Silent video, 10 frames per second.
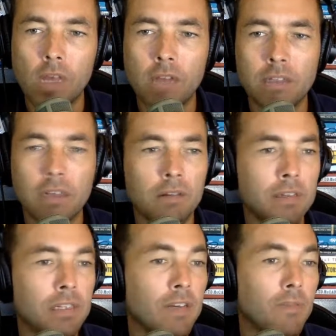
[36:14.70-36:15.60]

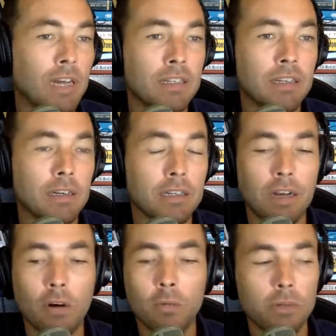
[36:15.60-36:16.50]
see if that's it.
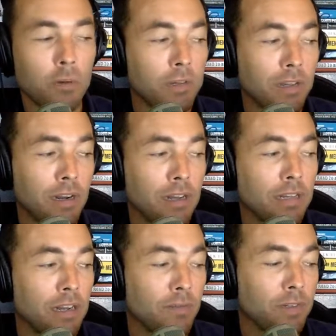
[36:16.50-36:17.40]
Because I hope so. Because like I
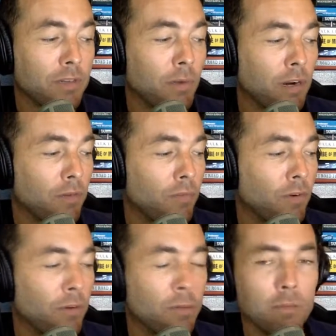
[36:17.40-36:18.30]
said, if it's the
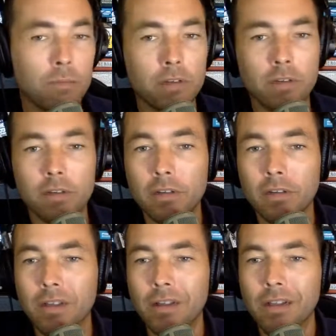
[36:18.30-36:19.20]
microphone, I'm going to be
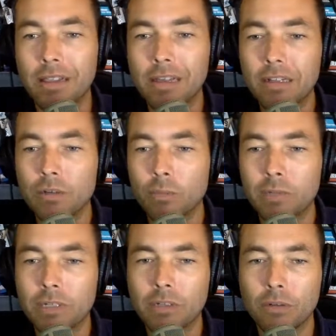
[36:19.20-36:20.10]
a little
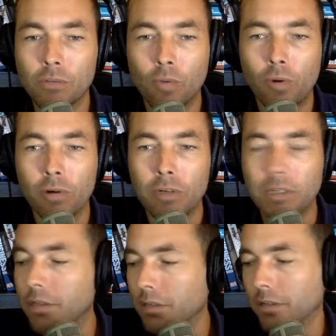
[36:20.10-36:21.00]
bit worried.